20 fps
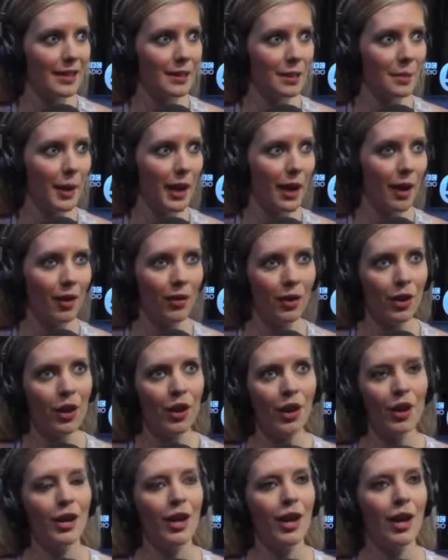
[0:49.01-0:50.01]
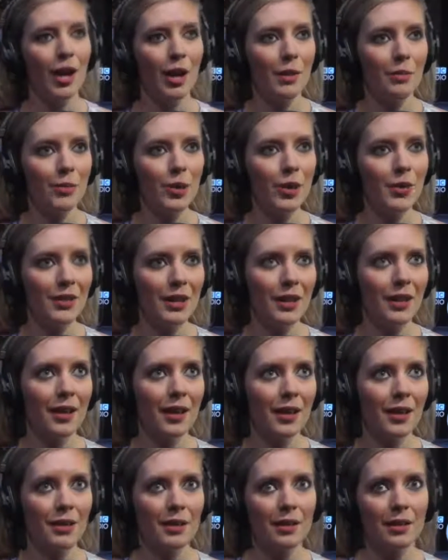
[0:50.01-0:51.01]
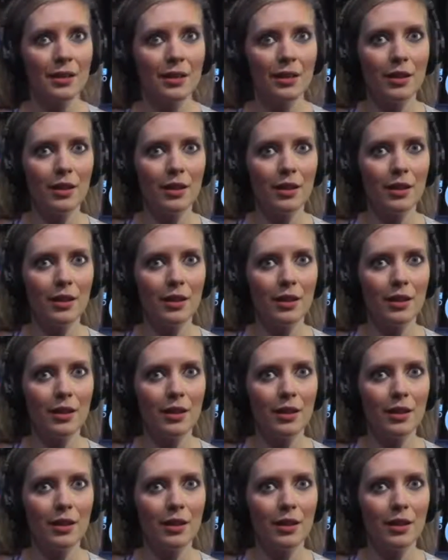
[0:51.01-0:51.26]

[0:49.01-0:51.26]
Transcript: It's about um, using a